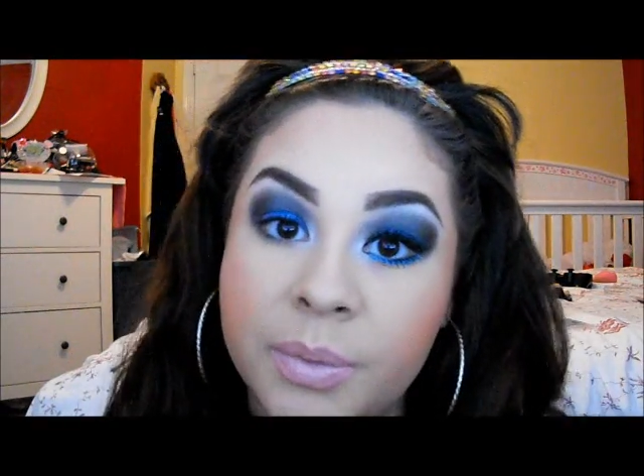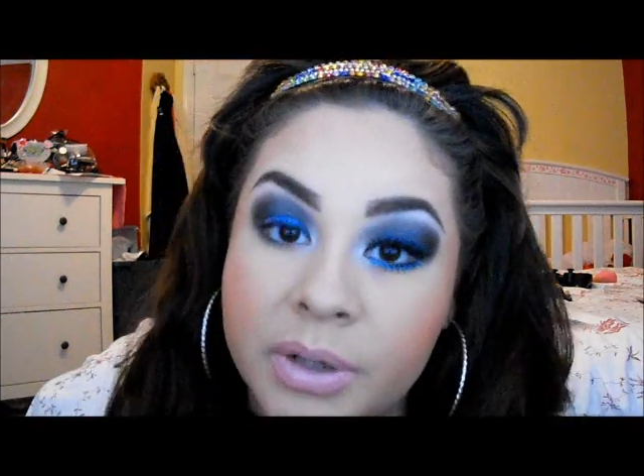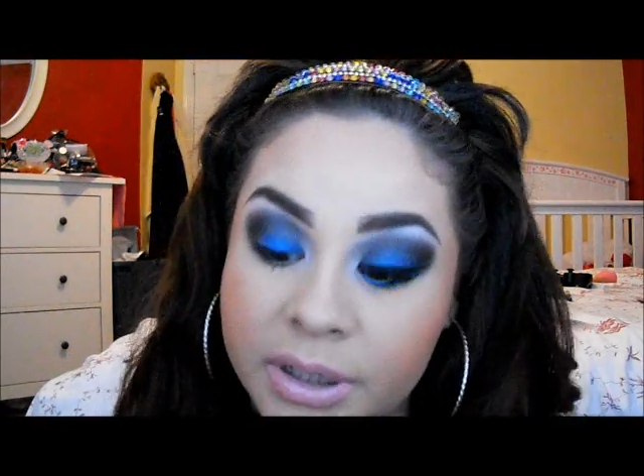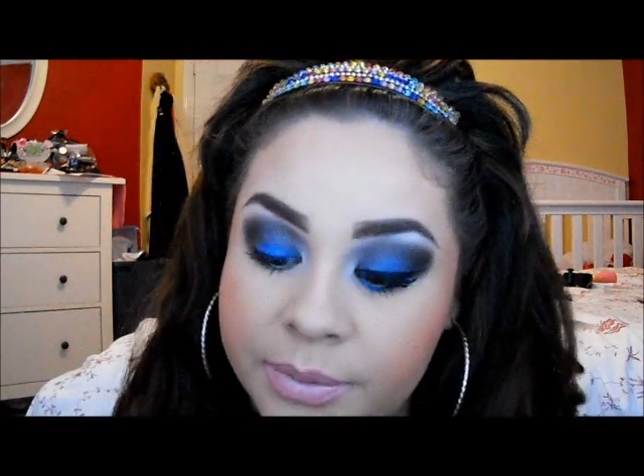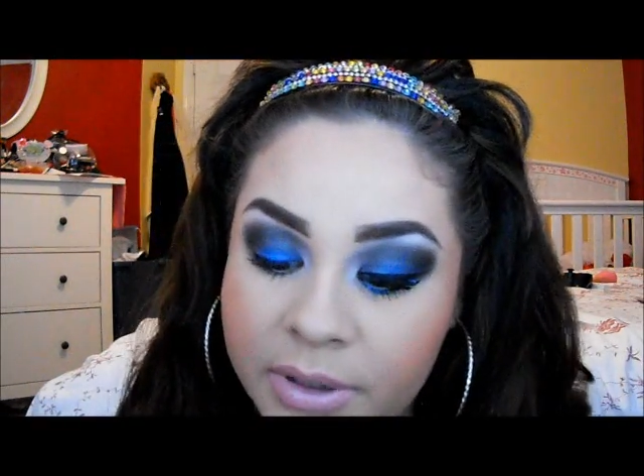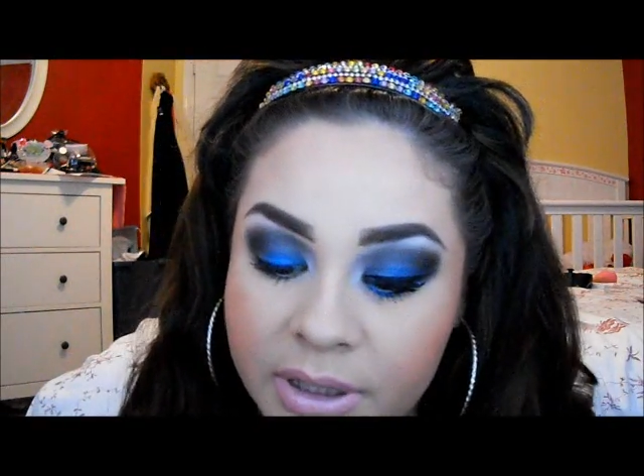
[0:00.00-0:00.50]

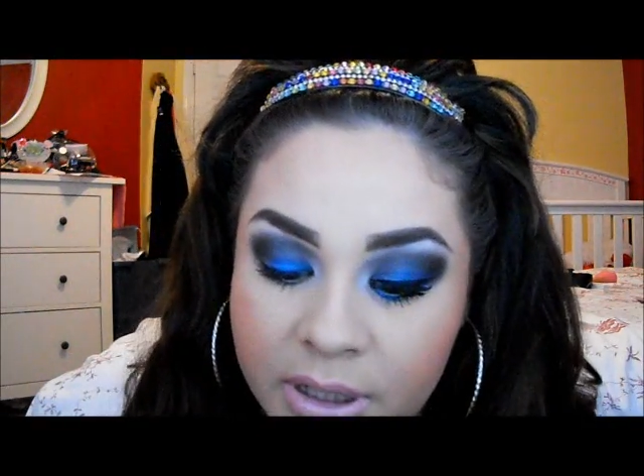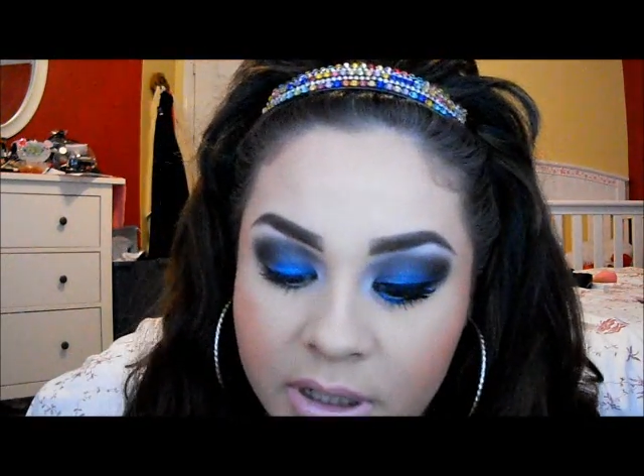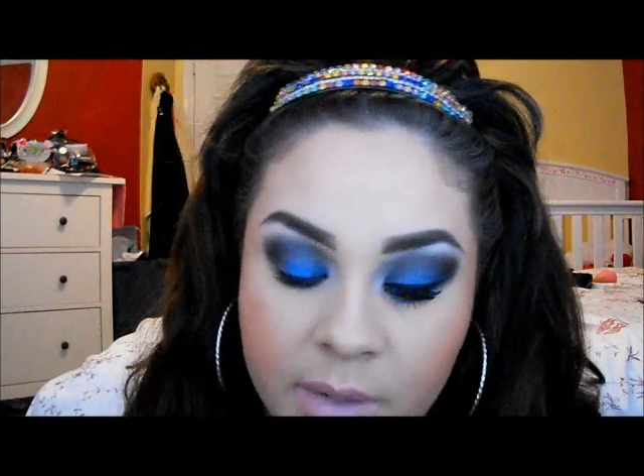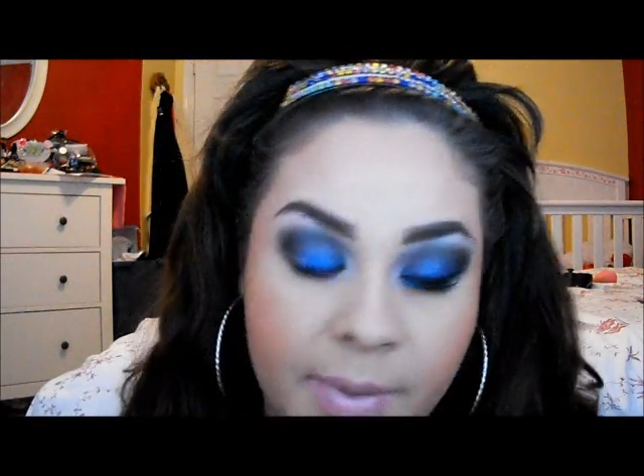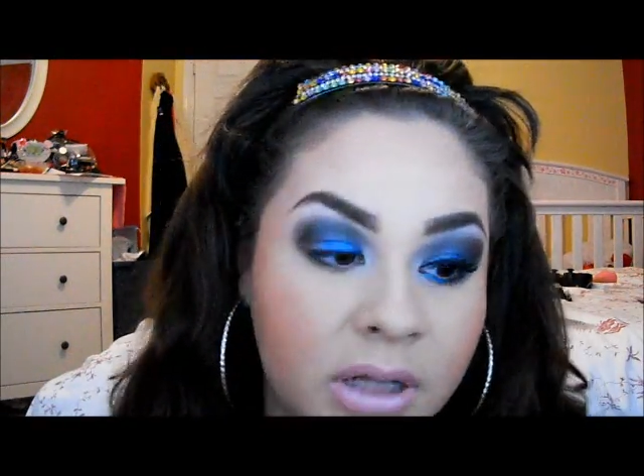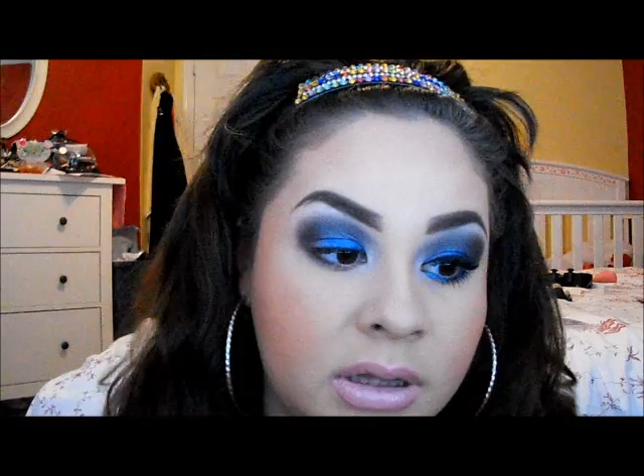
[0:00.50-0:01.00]
really
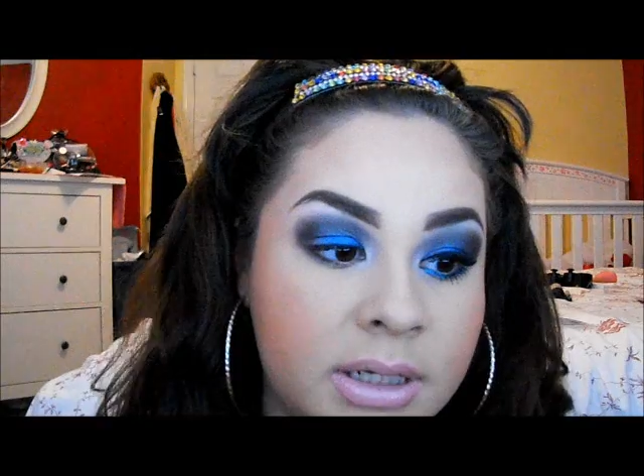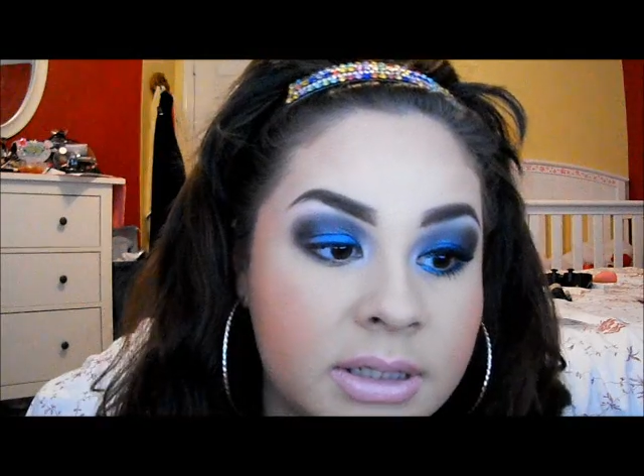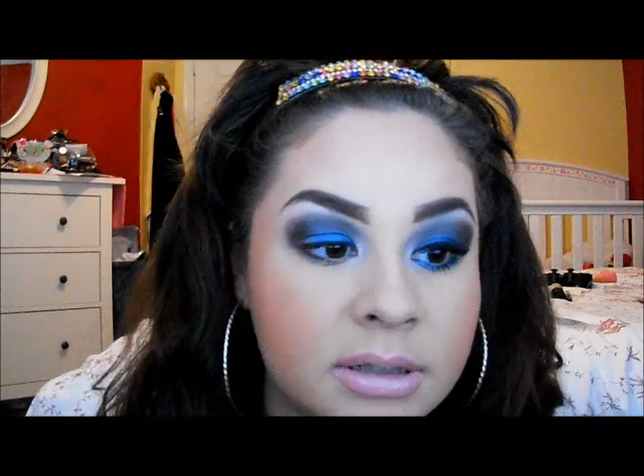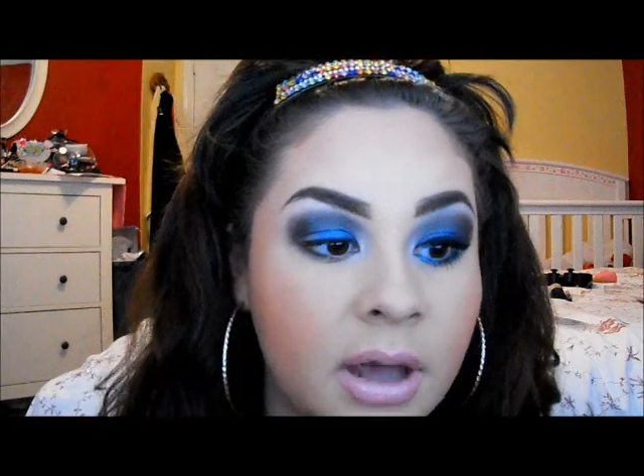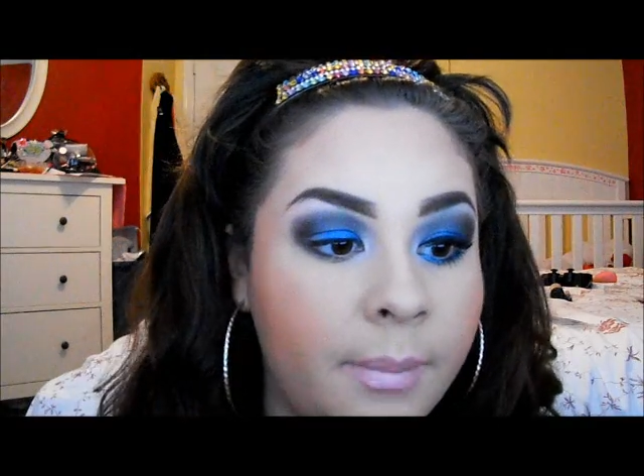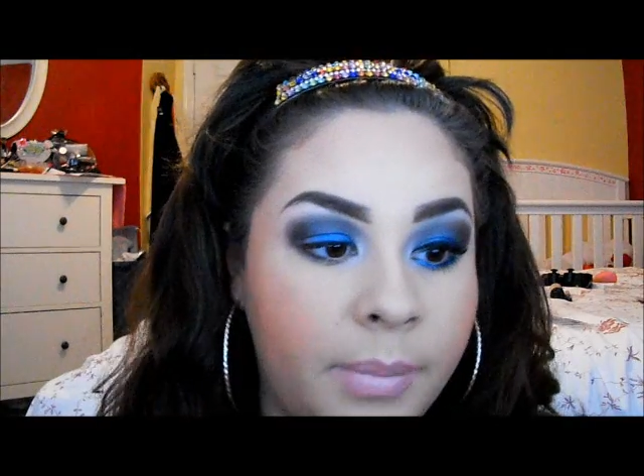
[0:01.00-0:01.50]
good about
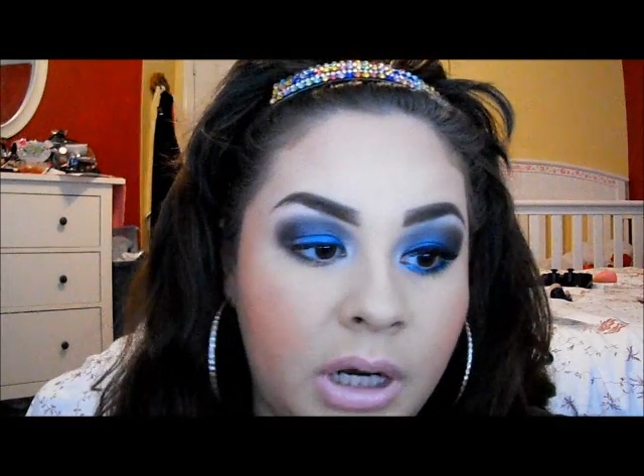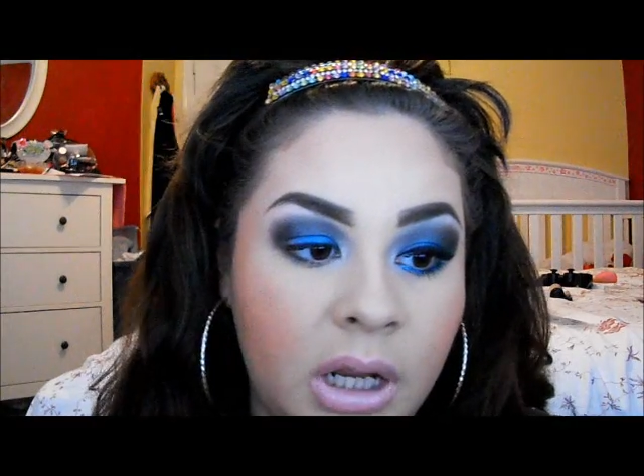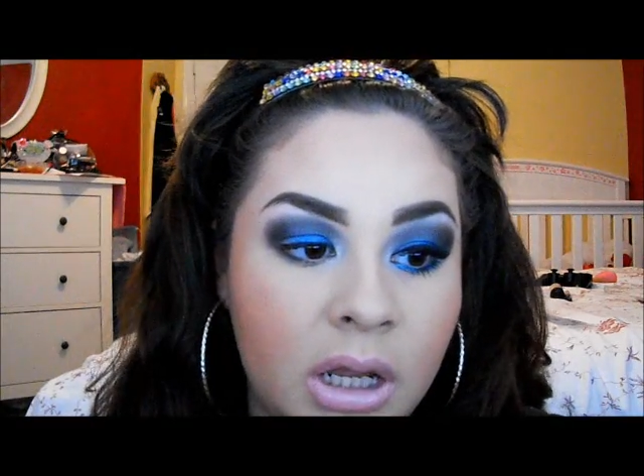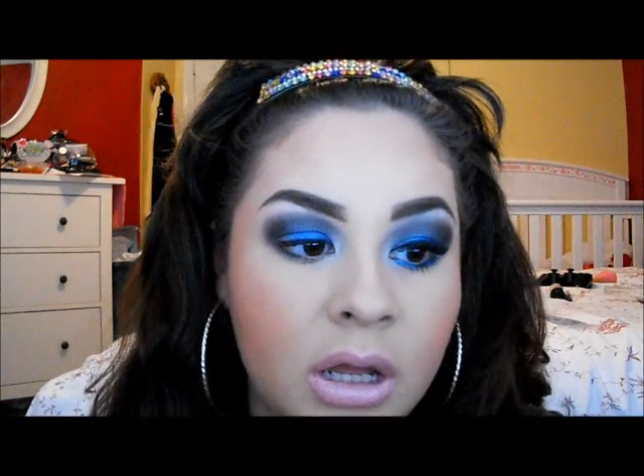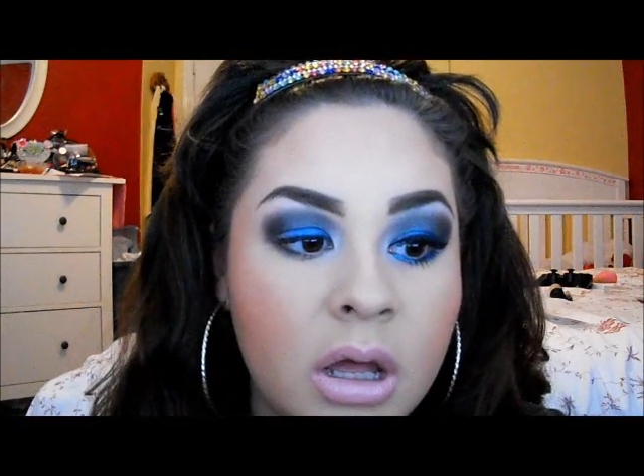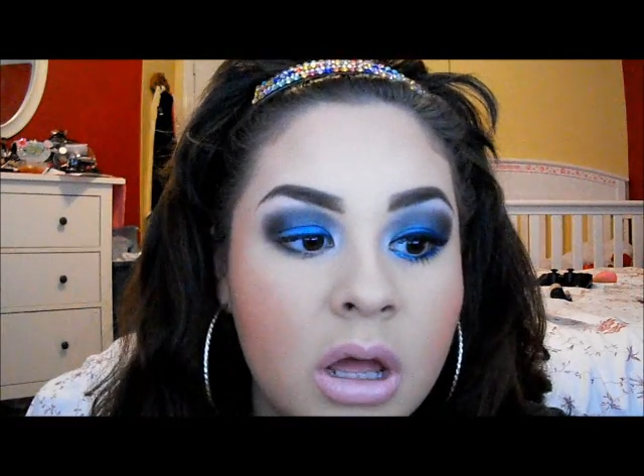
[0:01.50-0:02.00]
this
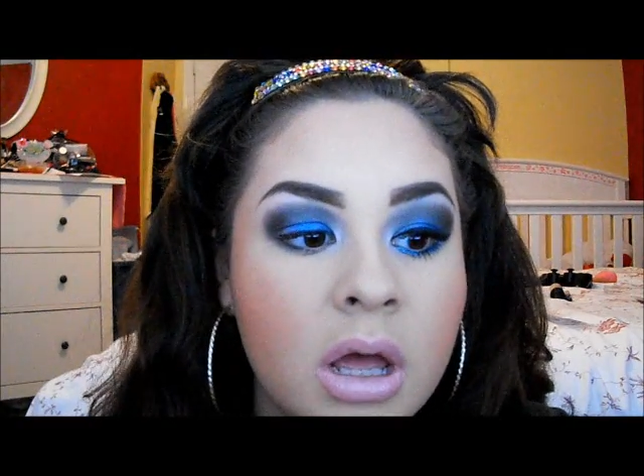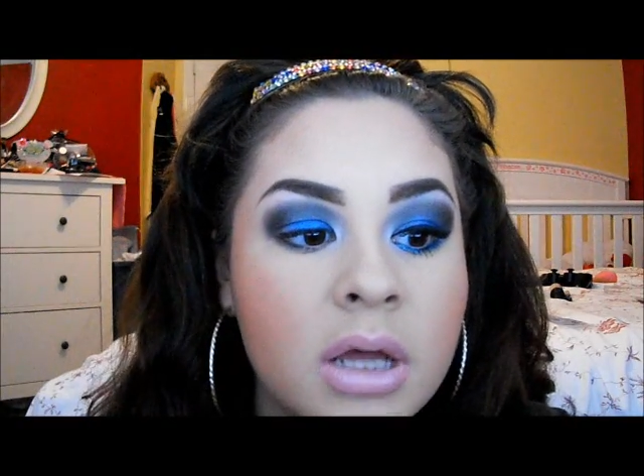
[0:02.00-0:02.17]
company.